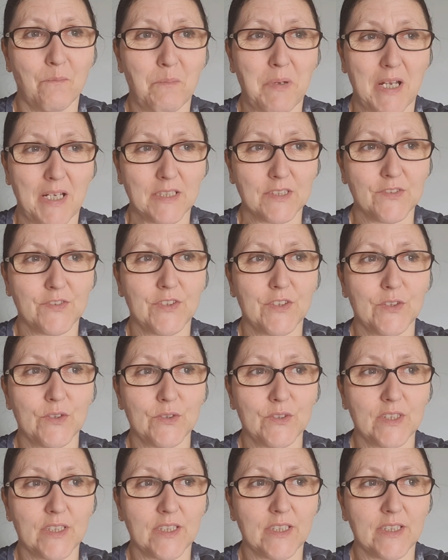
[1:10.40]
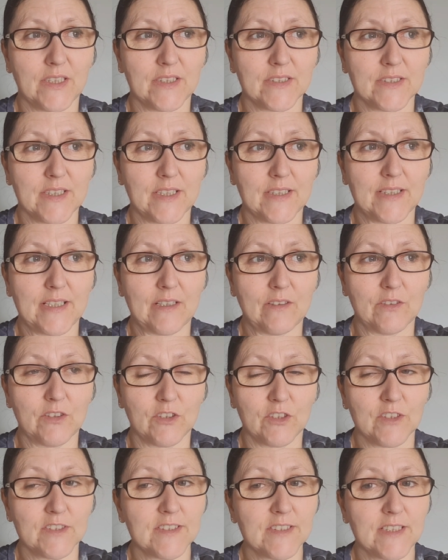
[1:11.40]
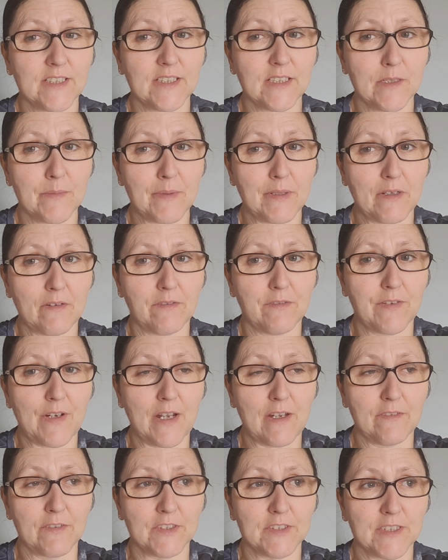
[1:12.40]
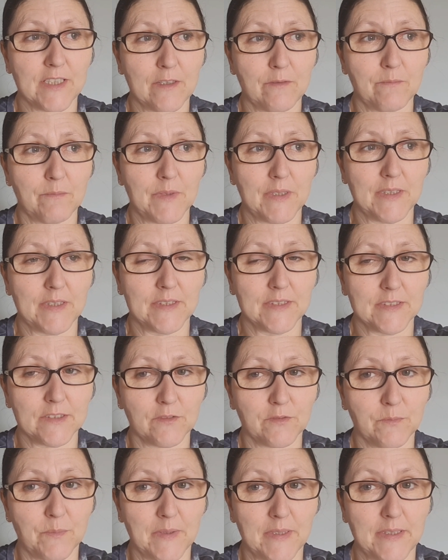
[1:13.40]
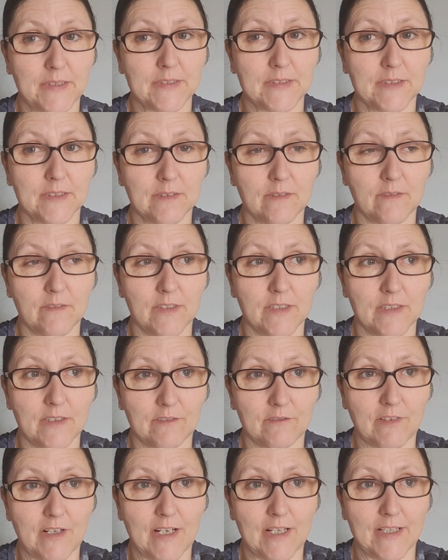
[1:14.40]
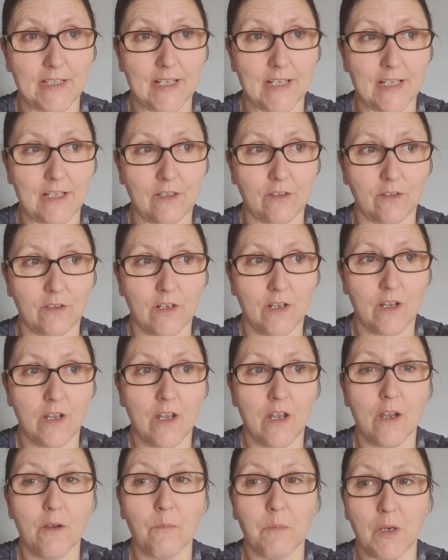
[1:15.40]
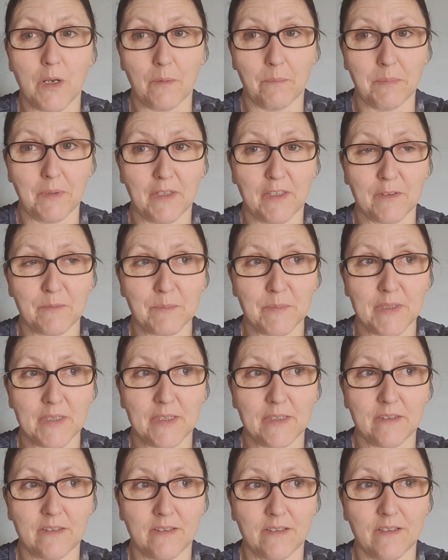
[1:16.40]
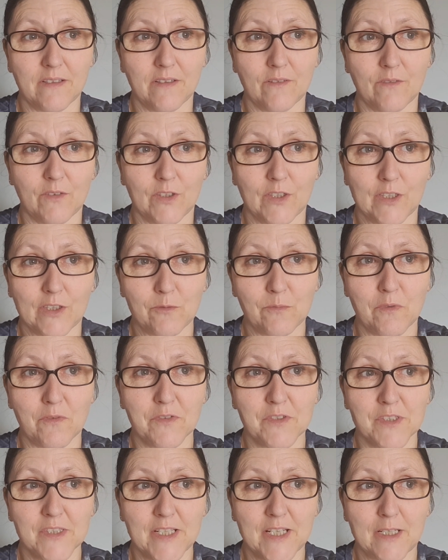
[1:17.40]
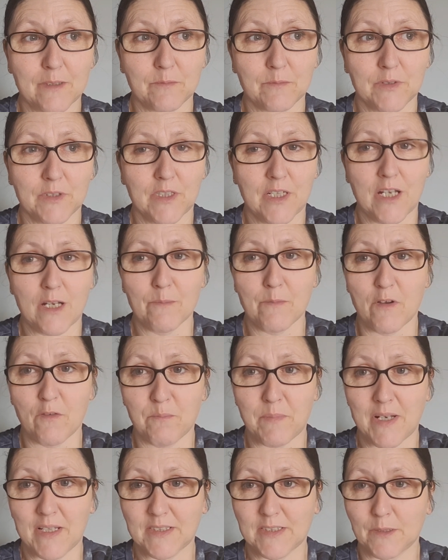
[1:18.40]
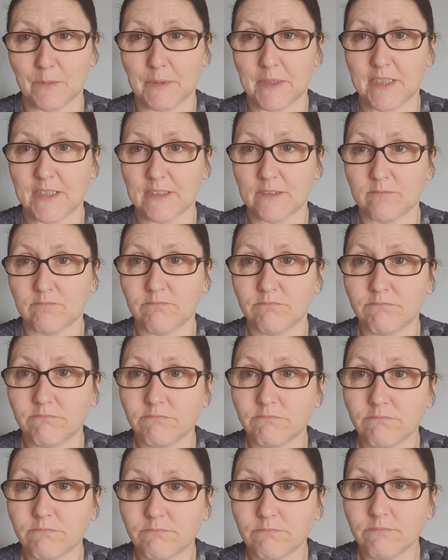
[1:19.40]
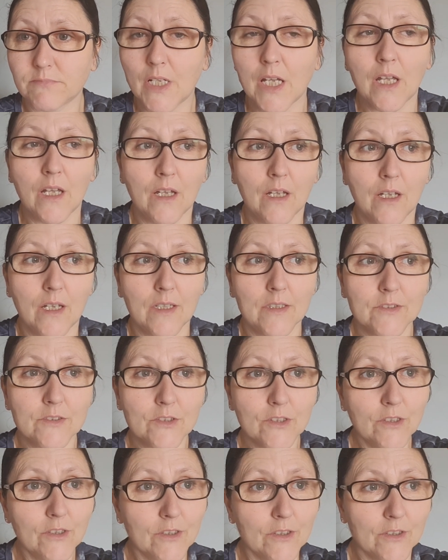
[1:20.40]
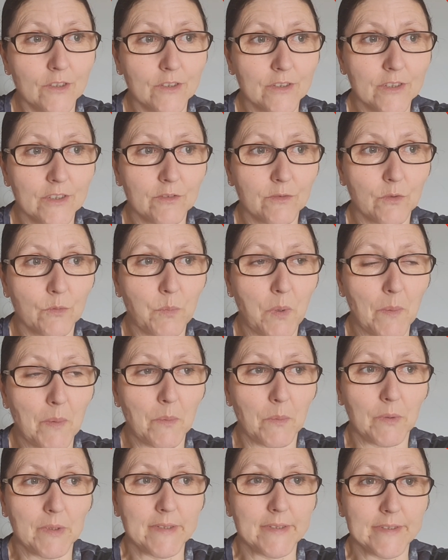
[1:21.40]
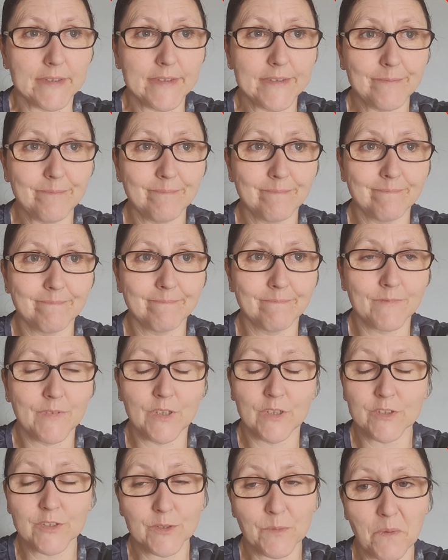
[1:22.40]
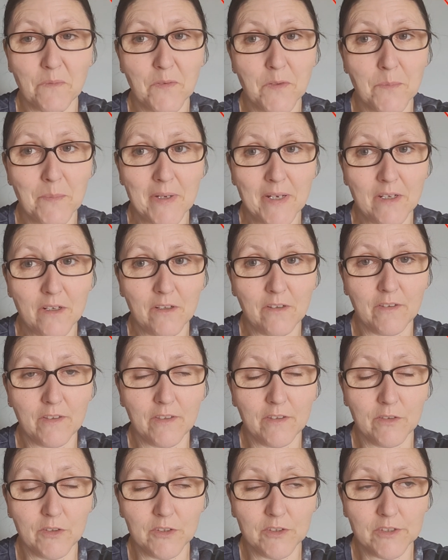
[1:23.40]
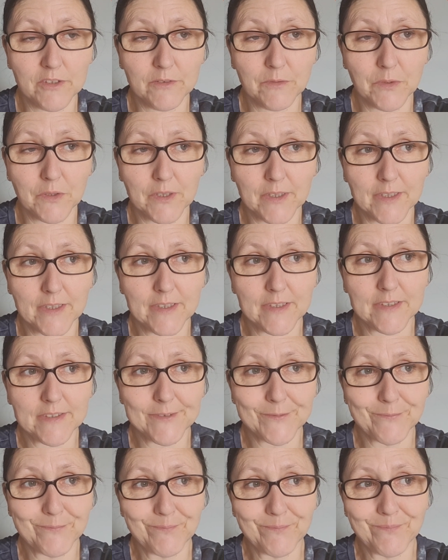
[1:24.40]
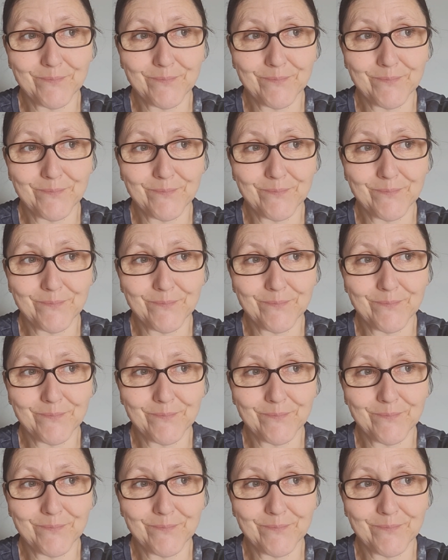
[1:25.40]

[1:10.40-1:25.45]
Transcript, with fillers: Past few days, and now you're only seeing about five or ten minutes of me to, right now, but believe me, when I come off this camera, I'm off back to bed. So, you're probably wondering, or some of you might already know what it is.